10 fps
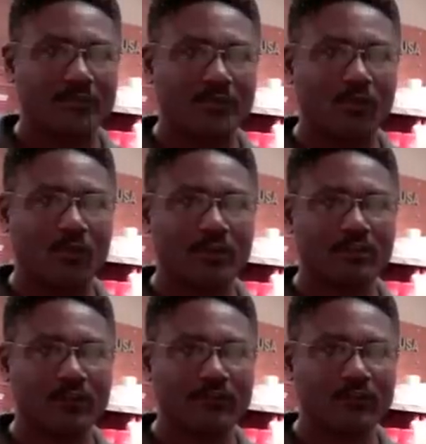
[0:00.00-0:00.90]
The
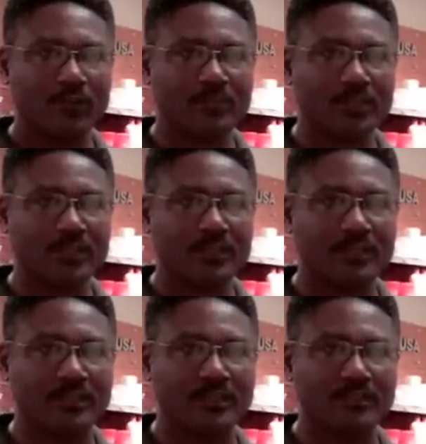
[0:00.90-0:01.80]
Argan formula
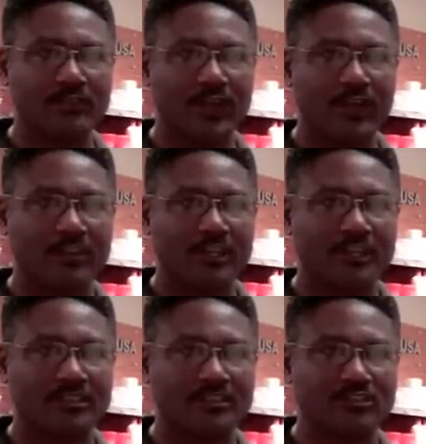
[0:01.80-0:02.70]
is for hair that
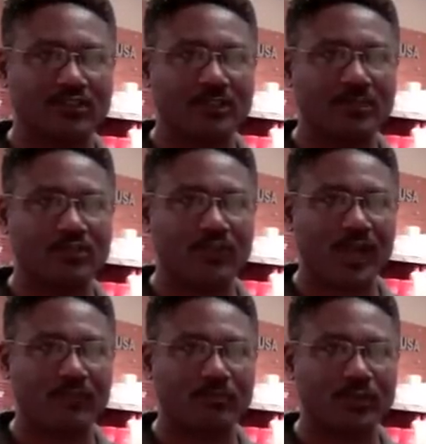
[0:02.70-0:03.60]
is extremely
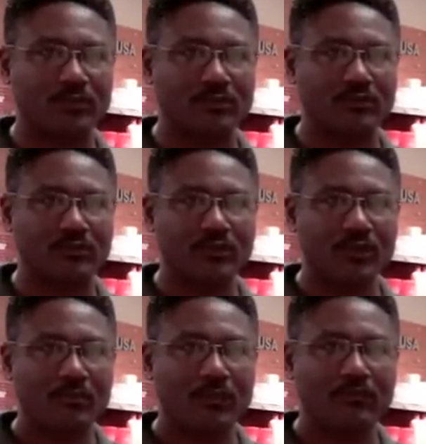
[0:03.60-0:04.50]
dry and brittle,
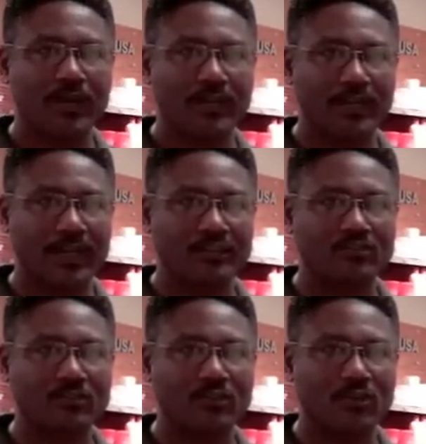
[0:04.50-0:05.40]
providing
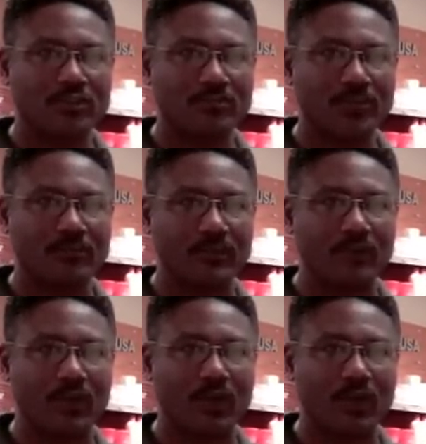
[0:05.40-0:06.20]
extra nourishment from the